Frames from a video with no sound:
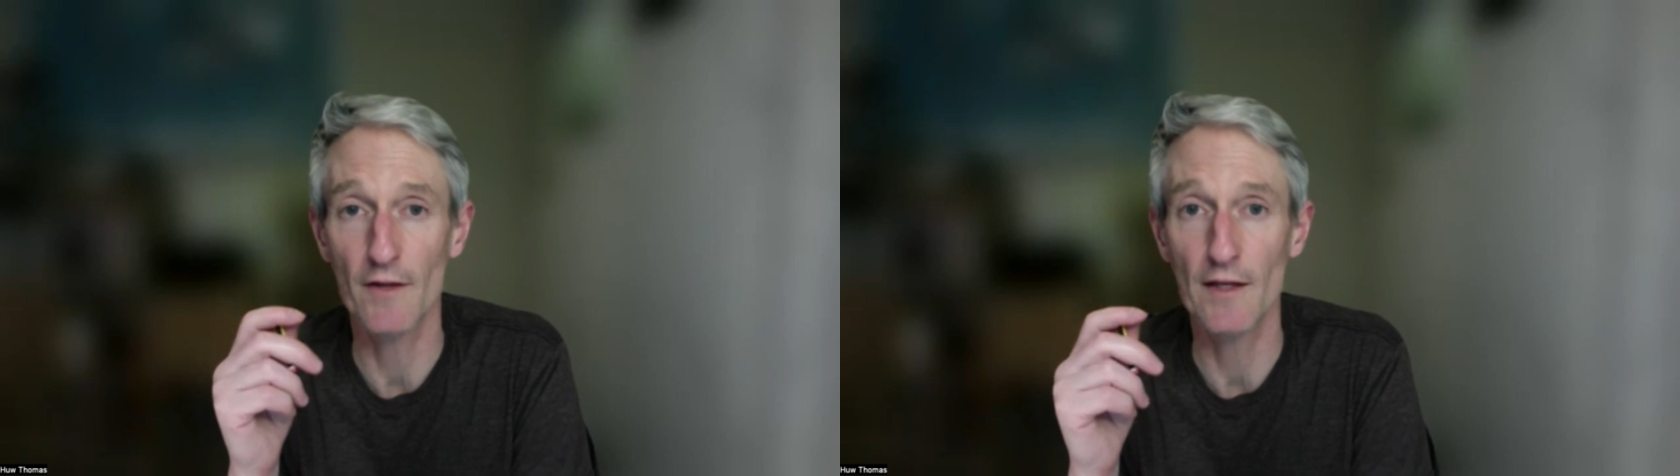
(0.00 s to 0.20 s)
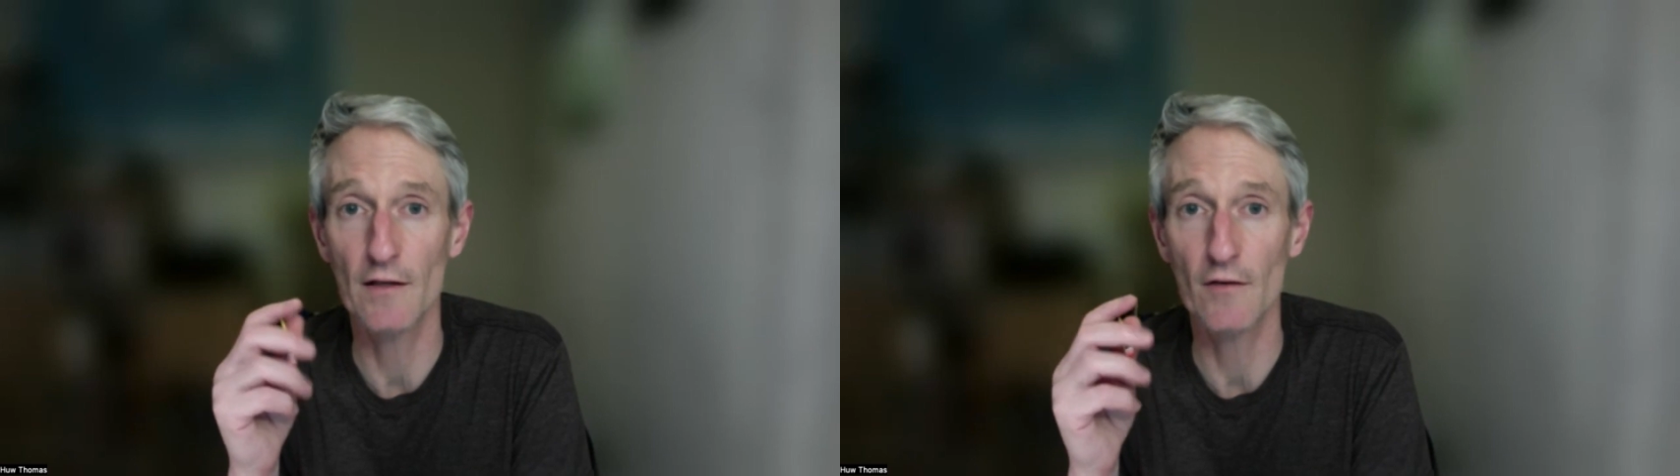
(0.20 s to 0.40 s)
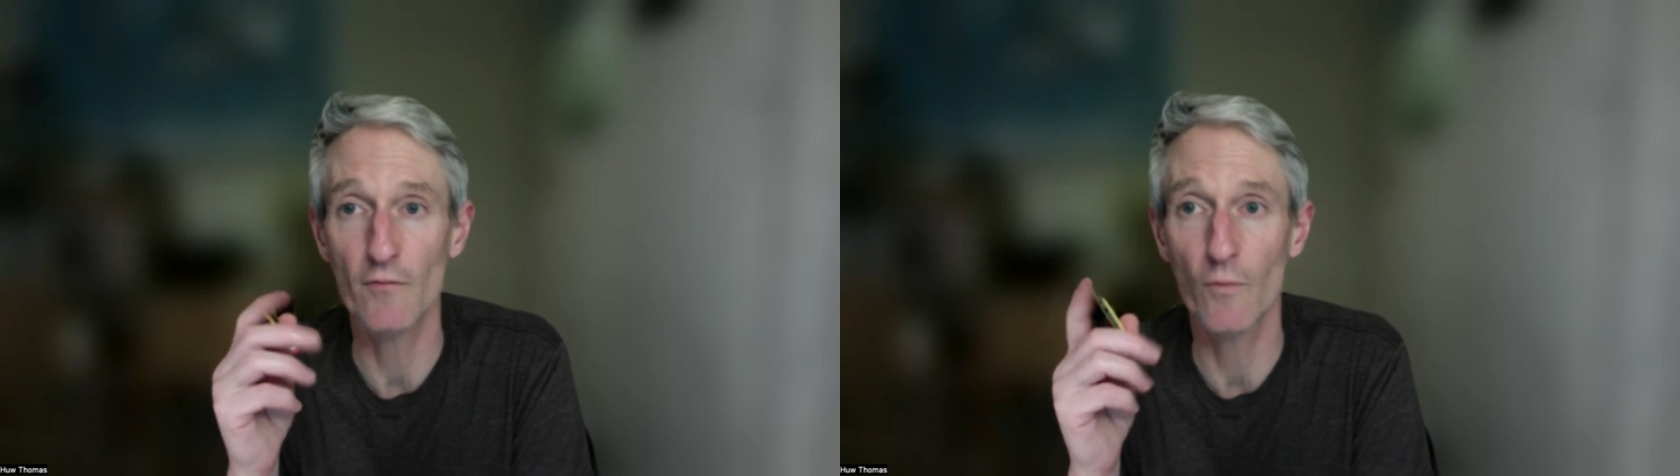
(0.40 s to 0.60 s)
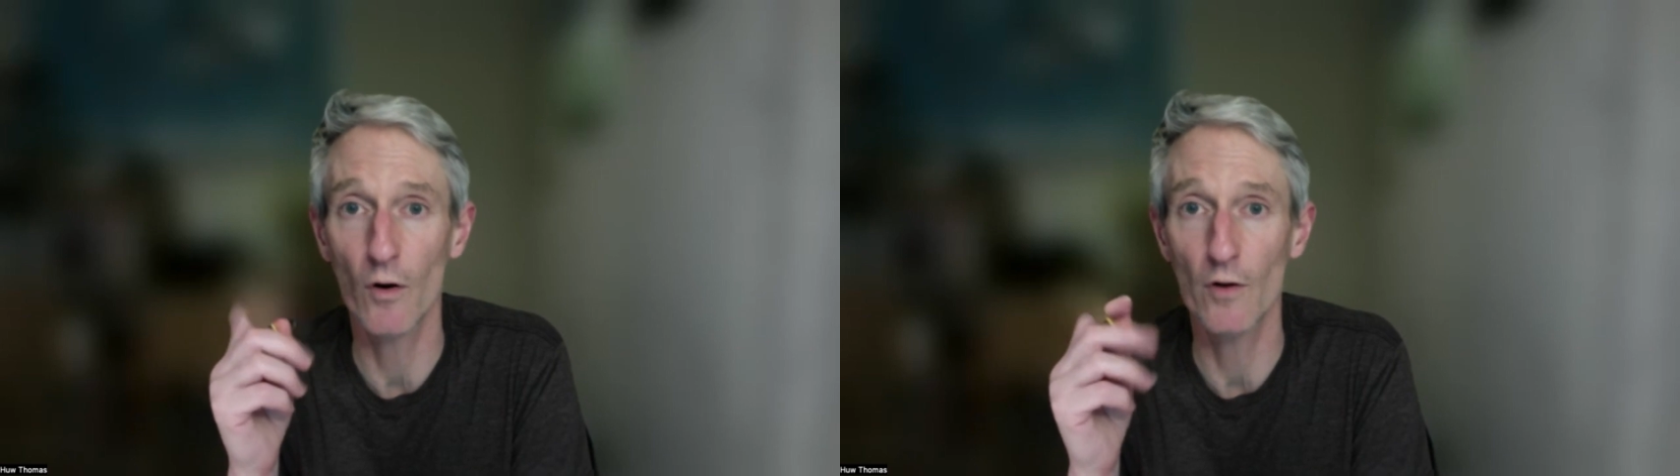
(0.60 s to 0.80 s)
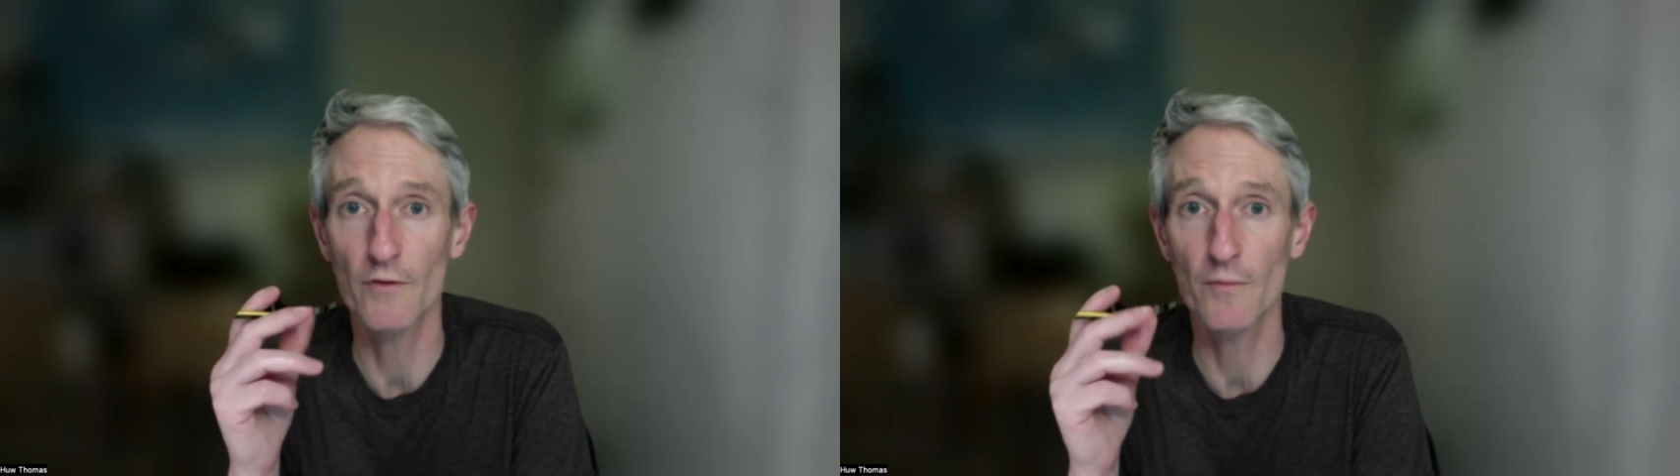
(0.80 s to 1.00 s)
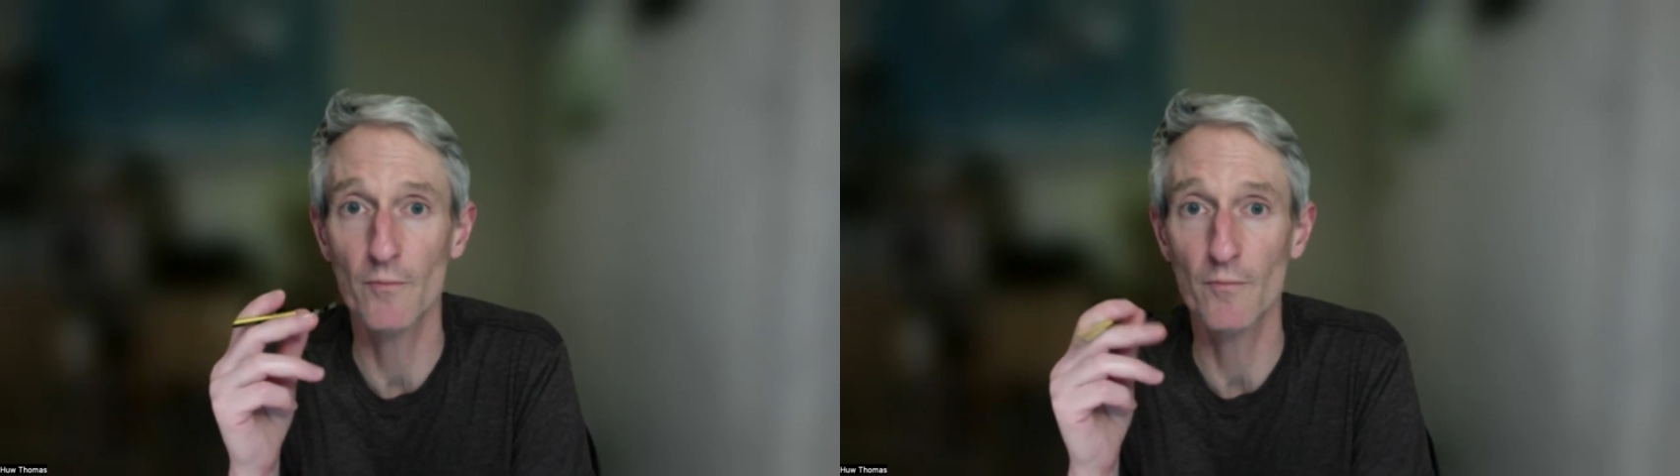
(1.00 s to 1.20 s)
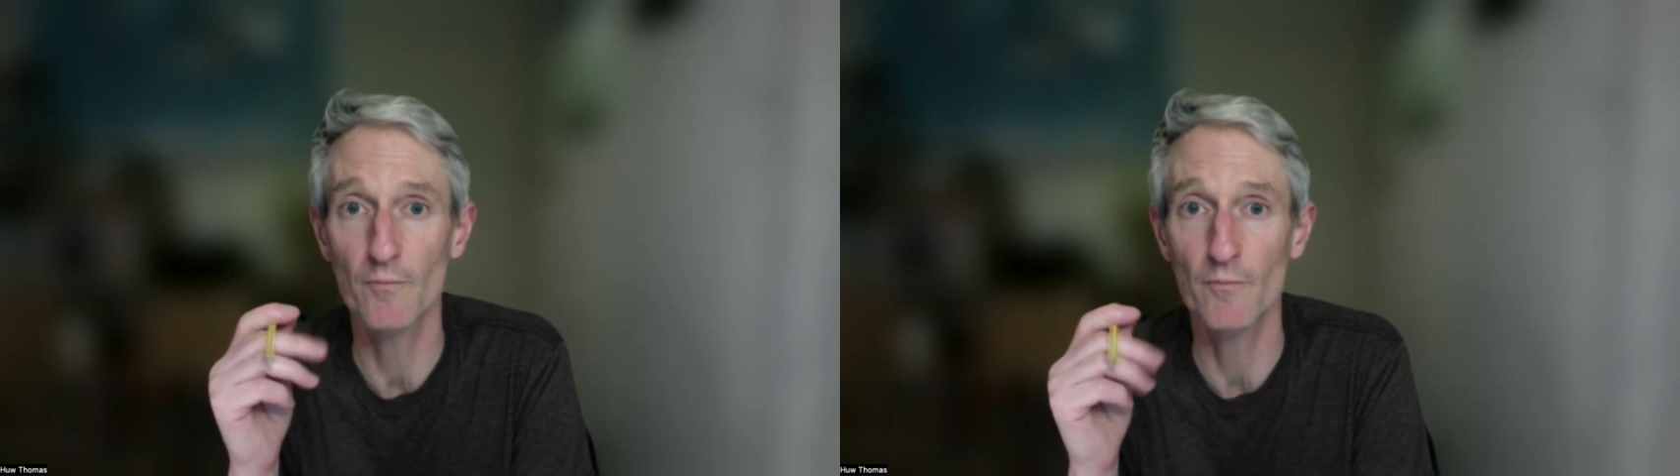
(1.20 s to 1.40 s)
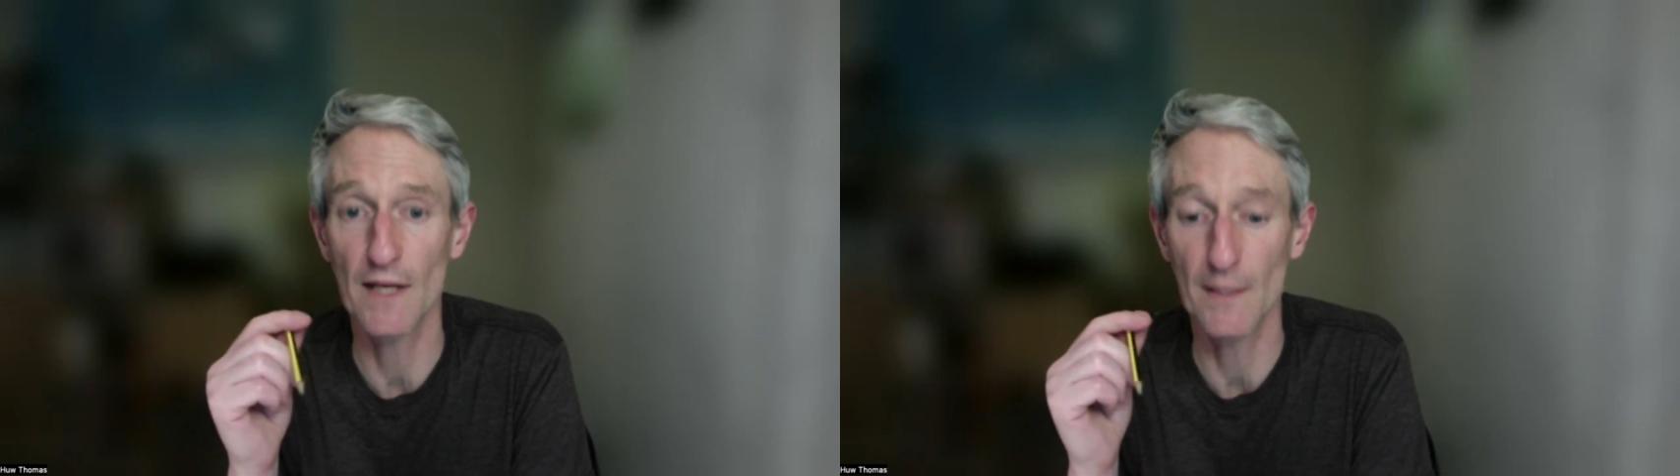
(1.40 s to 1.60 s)
Think of what
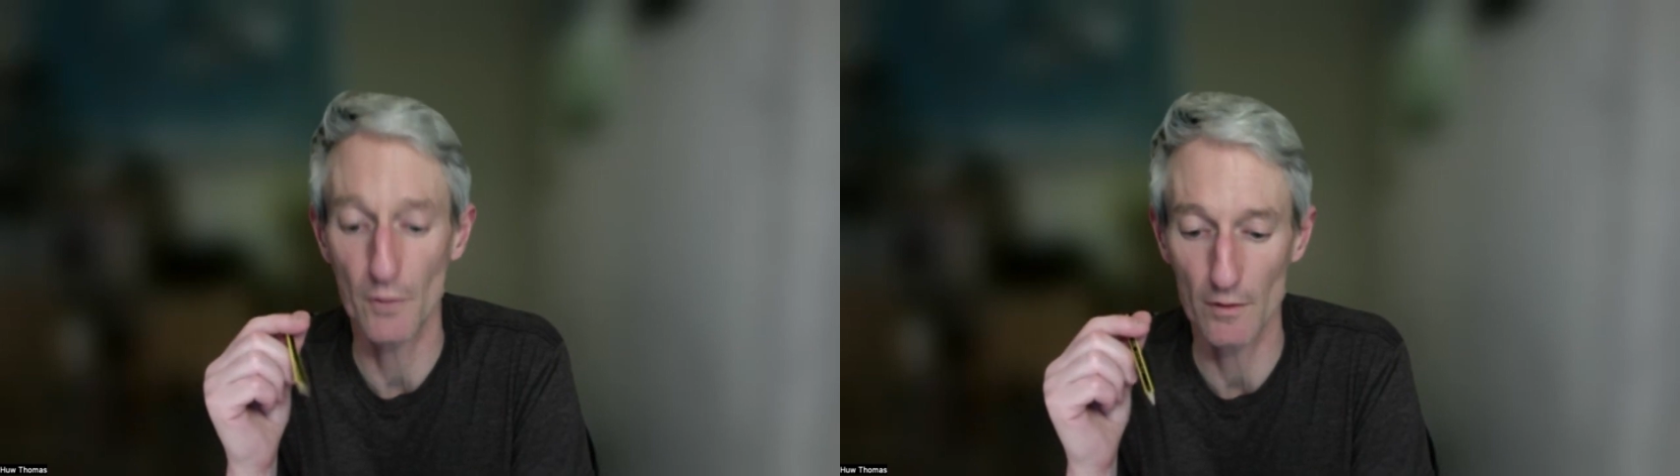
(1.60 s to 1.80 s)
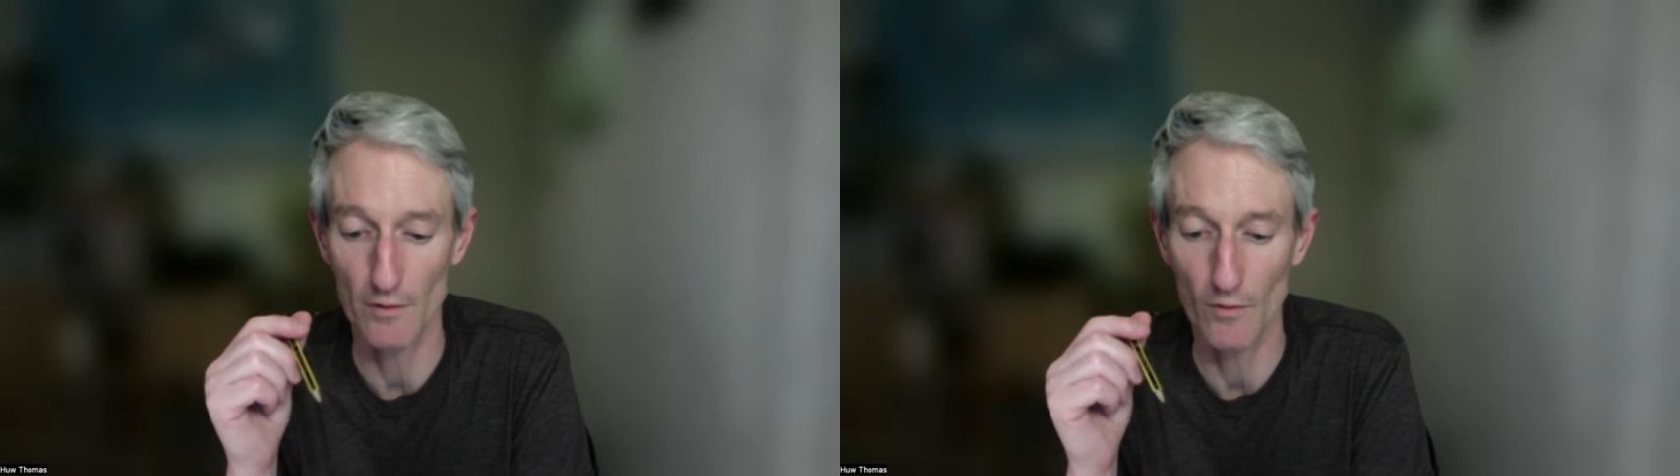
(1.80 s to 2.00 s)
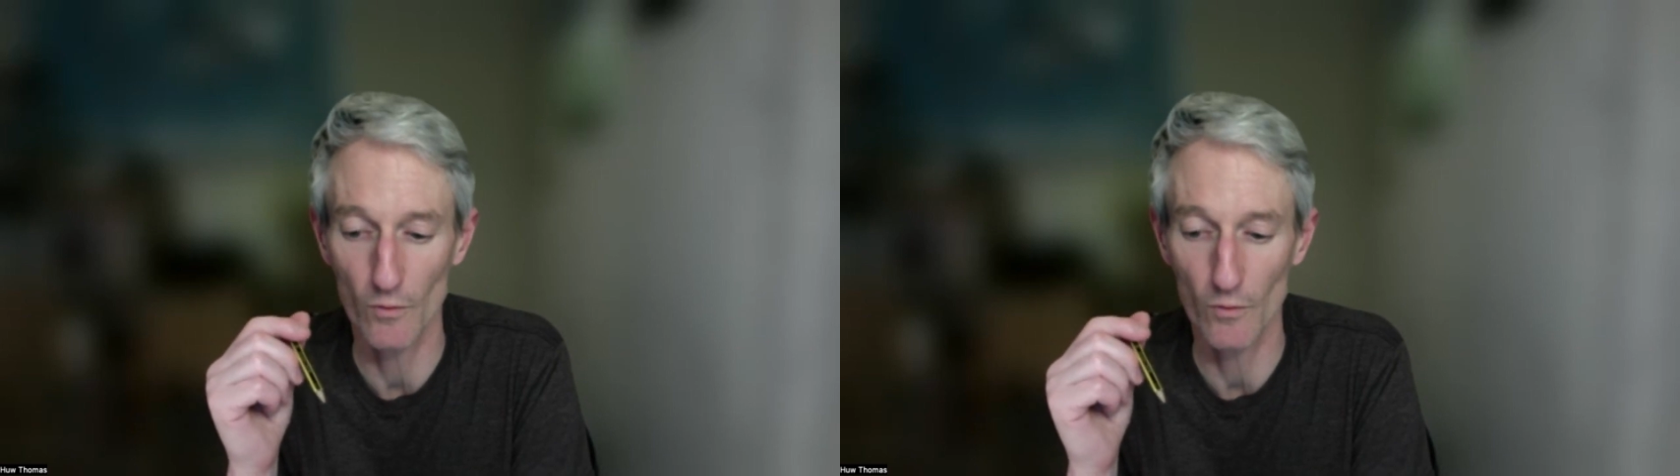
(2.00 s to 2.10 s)
people